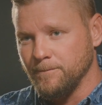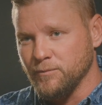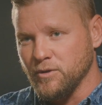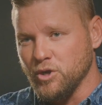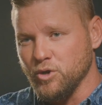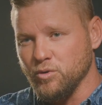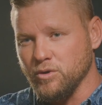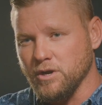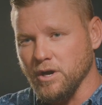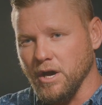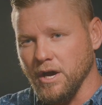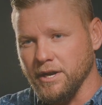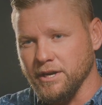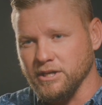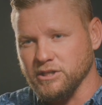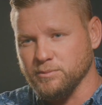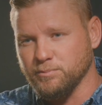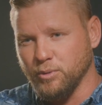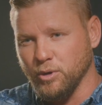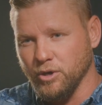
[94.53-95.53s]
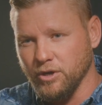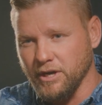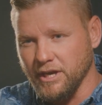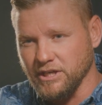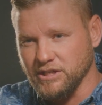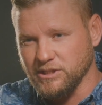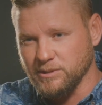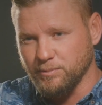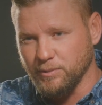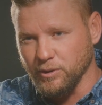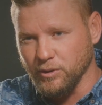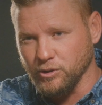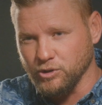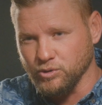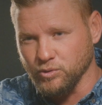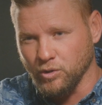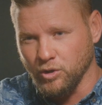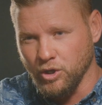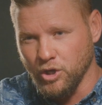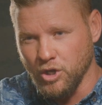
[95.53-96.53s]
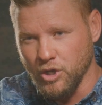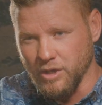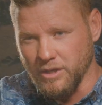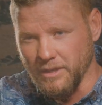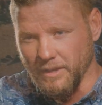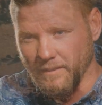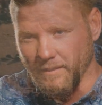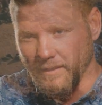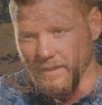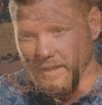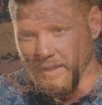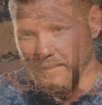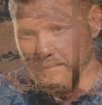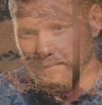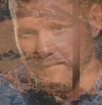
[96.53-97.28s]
who God has put a spiritual hook in them